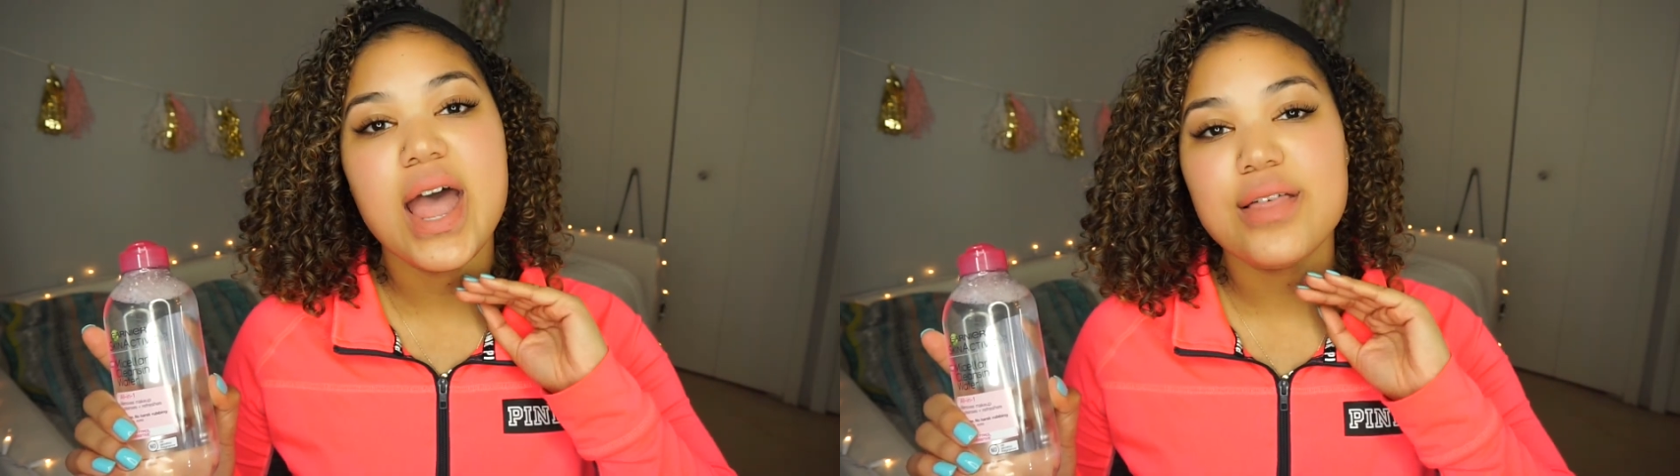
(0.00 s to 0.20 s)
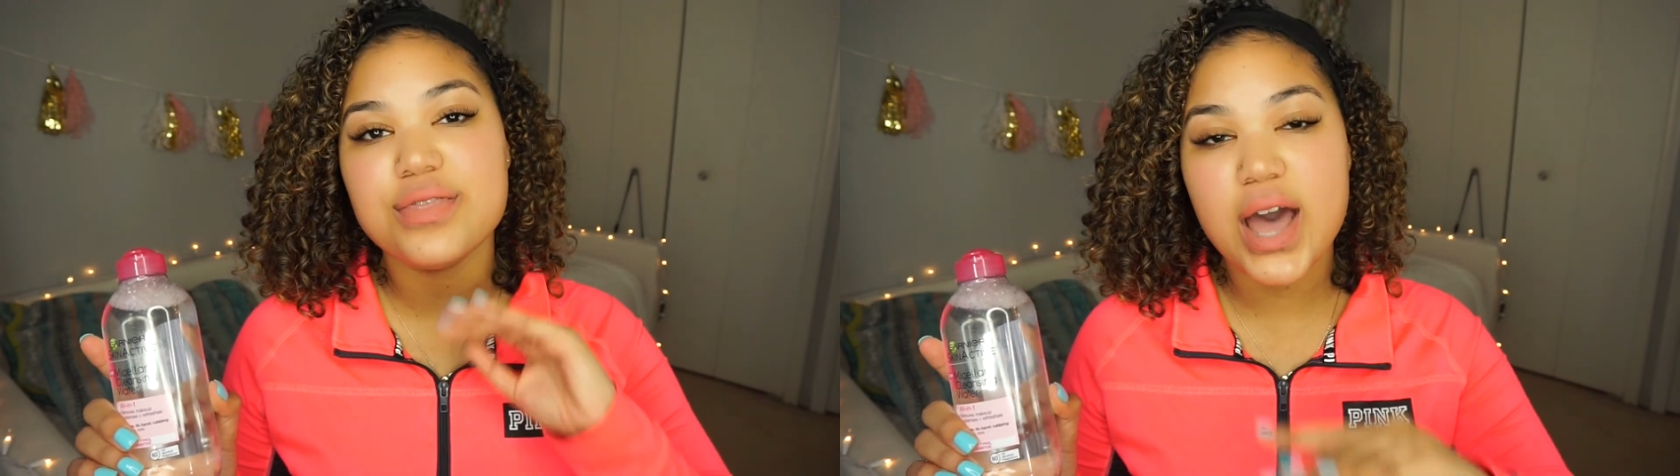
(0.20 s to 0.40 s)

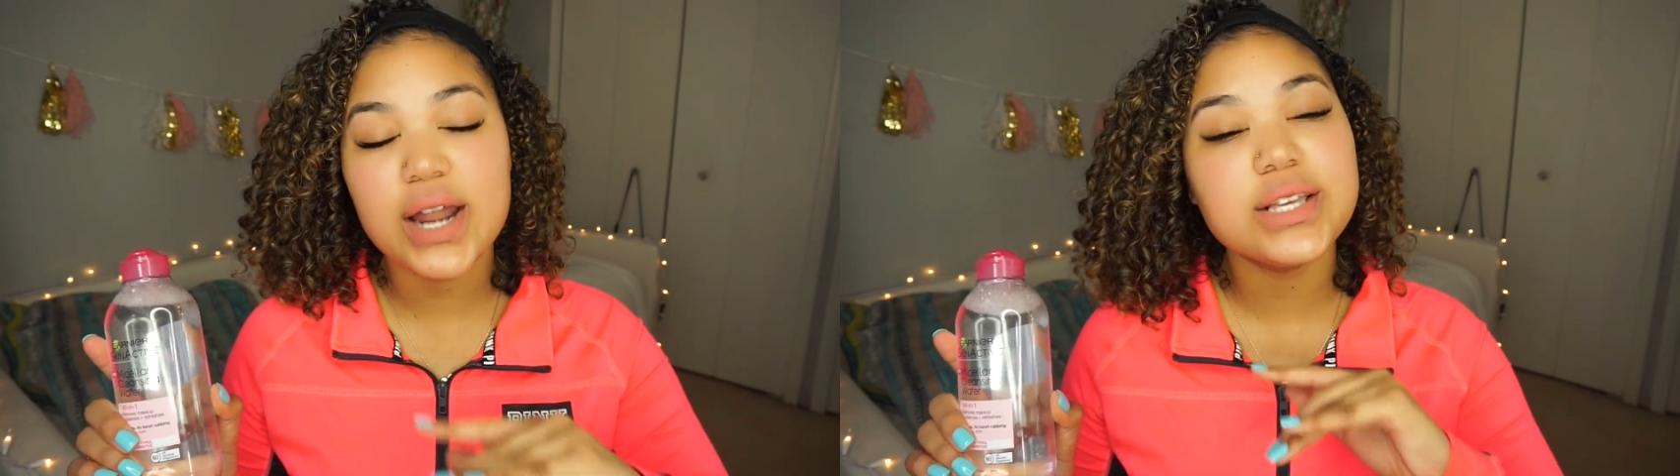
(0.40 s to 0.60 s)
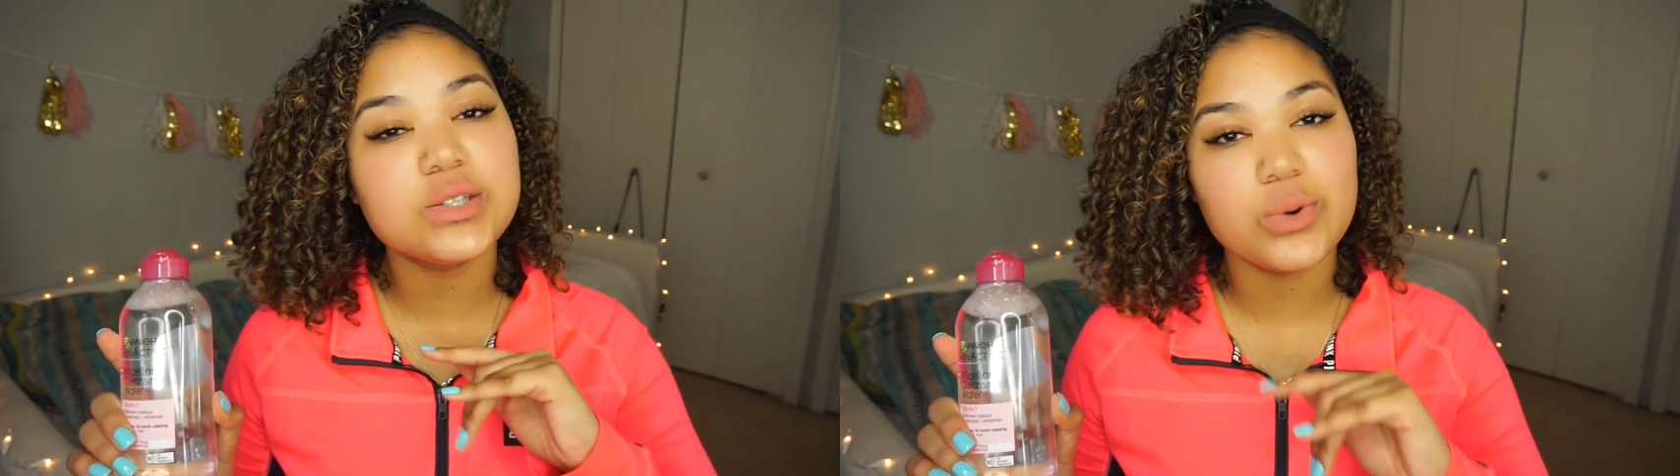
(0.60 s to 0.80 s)
and
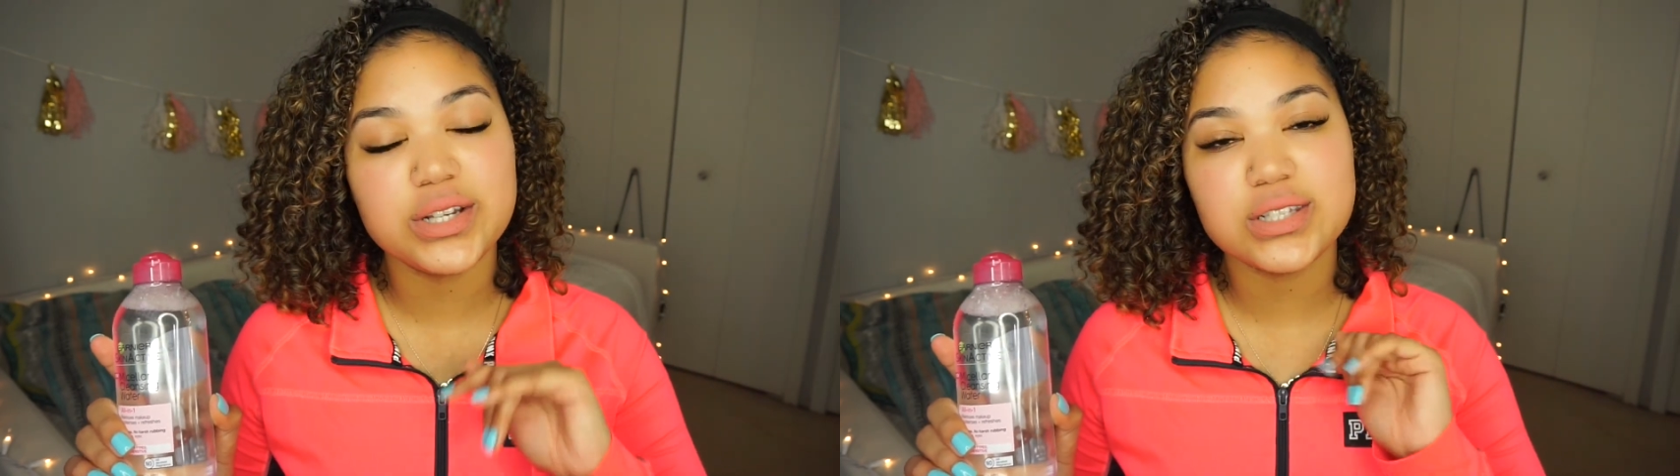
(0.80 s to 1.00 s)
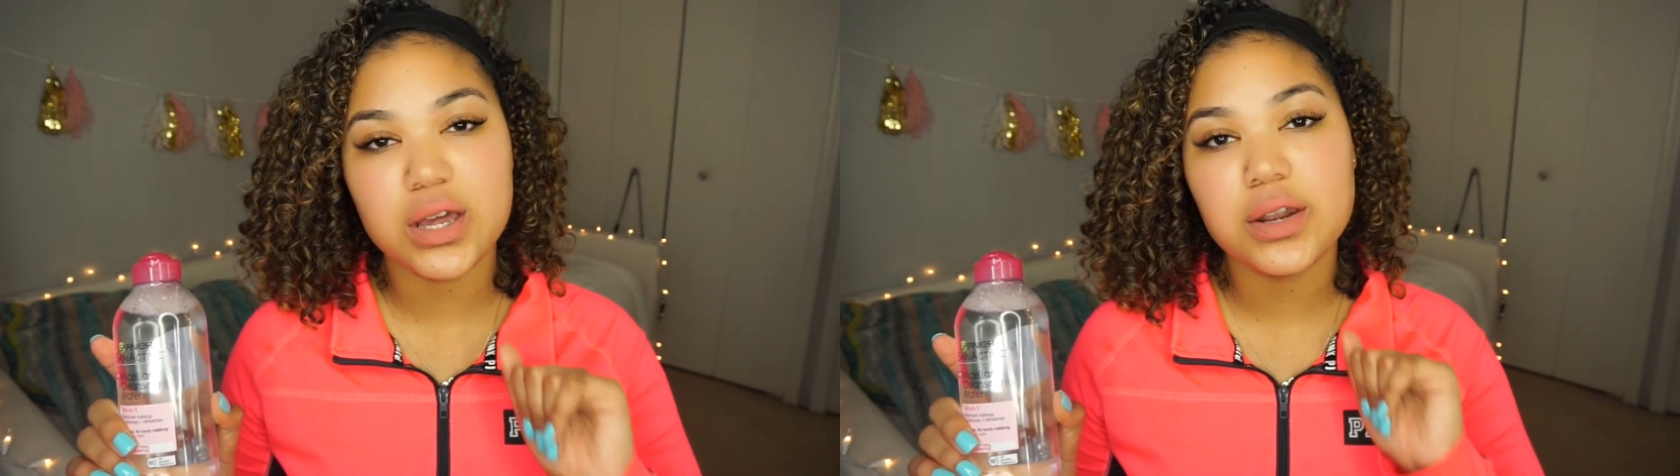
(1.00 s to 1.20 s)
that is what
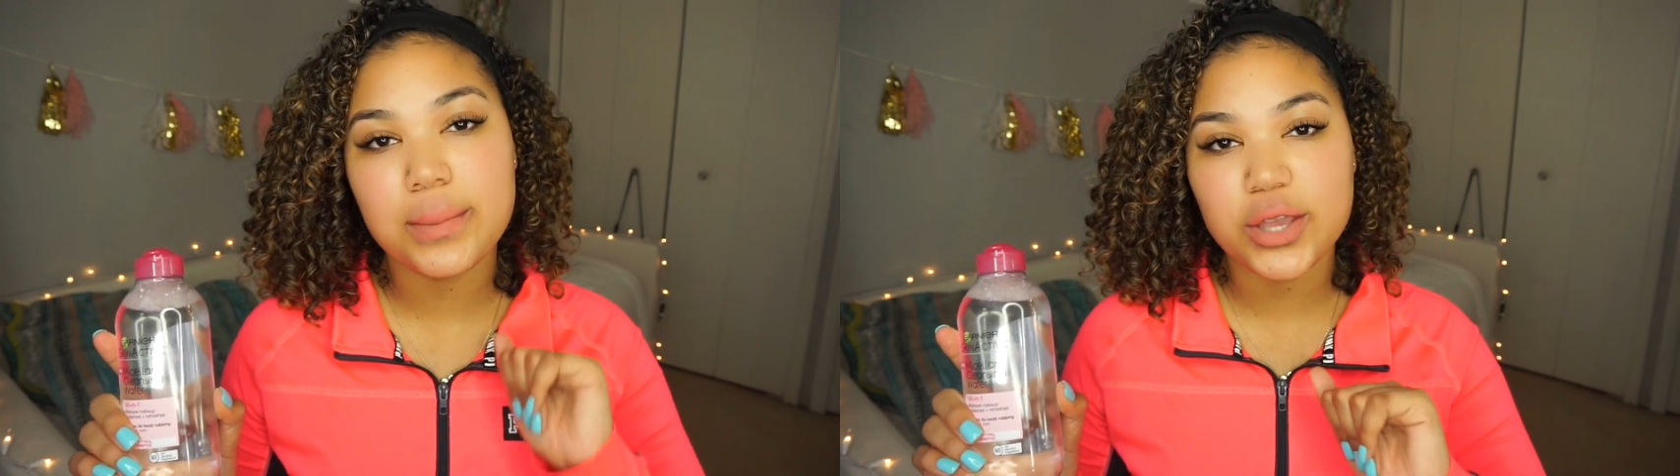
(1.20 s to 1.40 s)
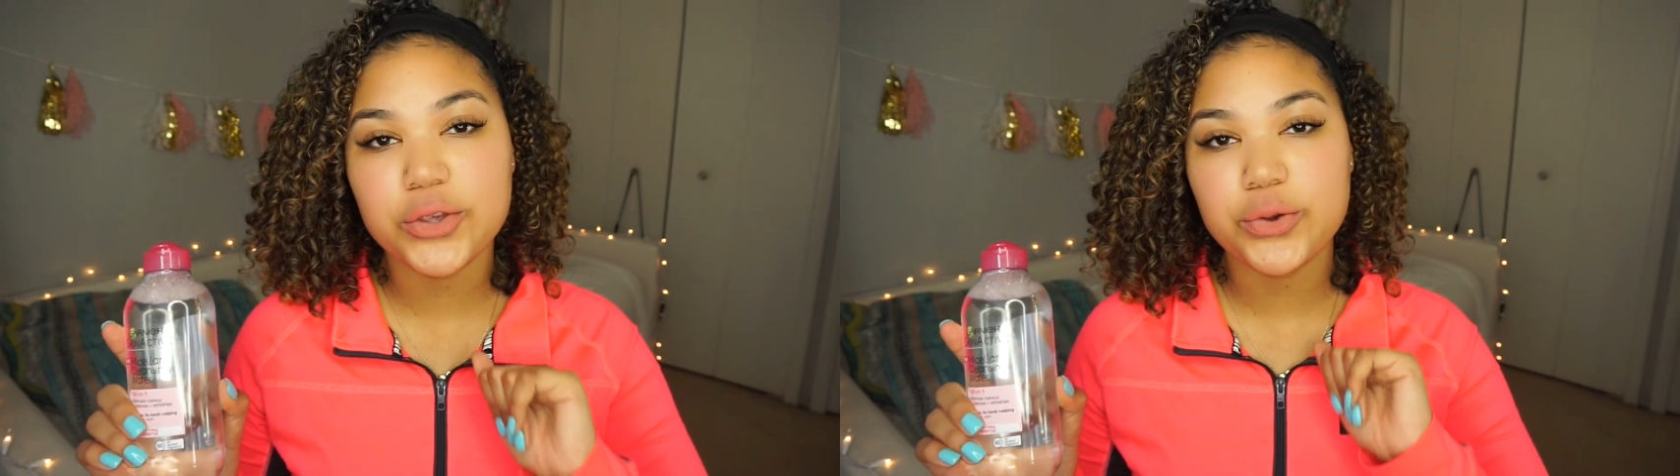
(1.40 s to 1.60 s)
is going to make